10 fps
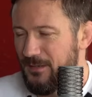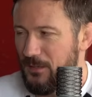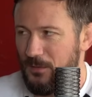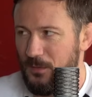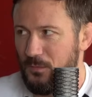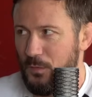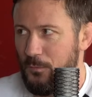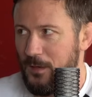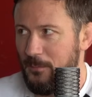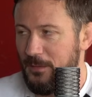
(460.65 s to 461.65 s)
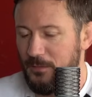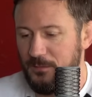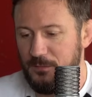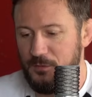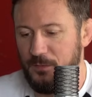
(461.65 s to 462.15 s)
not going to go too far,
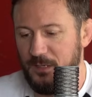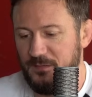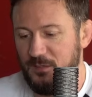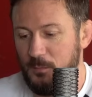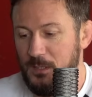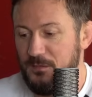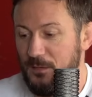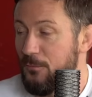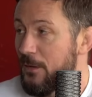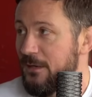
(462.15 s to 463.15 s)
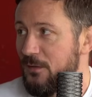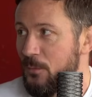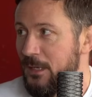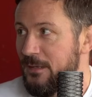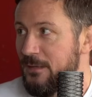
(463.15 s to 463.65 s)
because during that 6 weeks you're fighting to
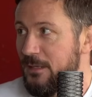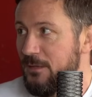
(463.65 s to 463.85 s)
win.